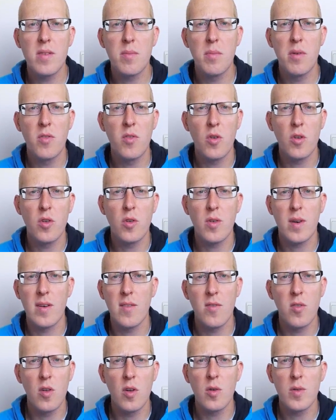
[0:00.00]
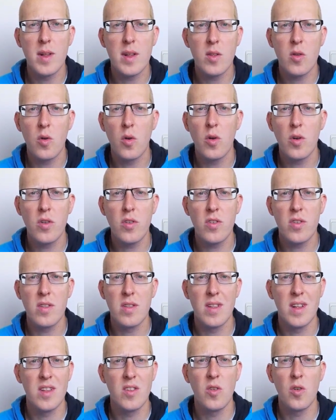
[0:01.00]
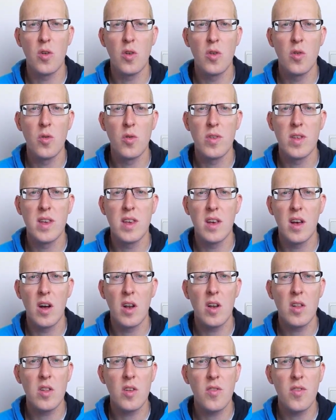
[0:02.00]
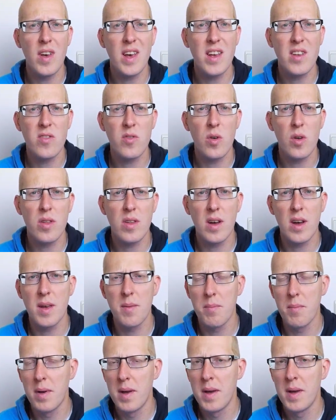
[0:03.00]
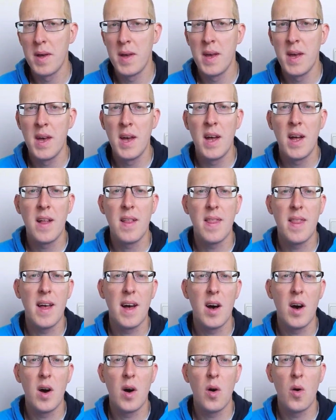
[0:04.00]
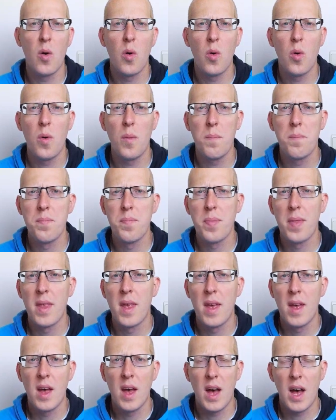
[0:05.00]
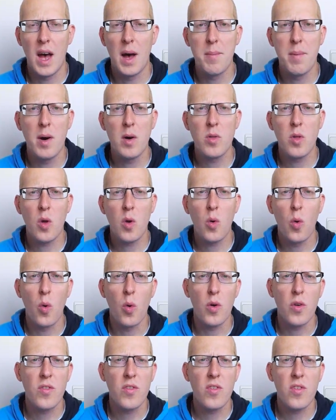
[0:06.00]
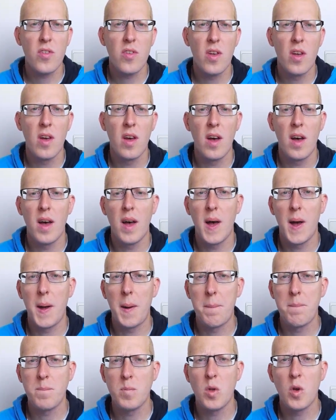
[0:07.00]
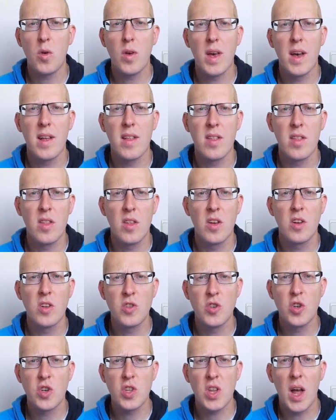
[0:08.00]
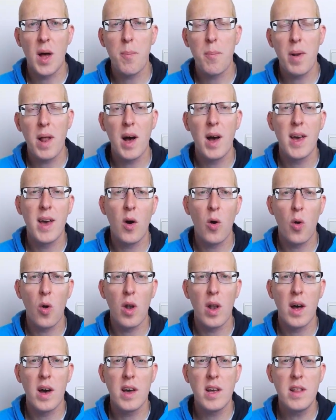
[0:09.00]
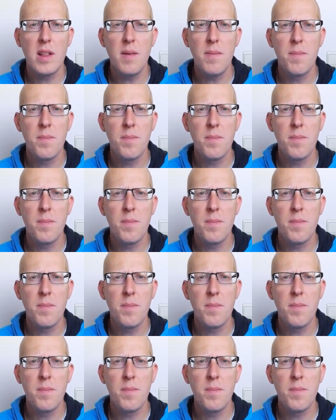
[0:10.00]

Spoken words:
before you can follow that course. Then you're losing a lot of extra time. Now, about the course. You can just apply online.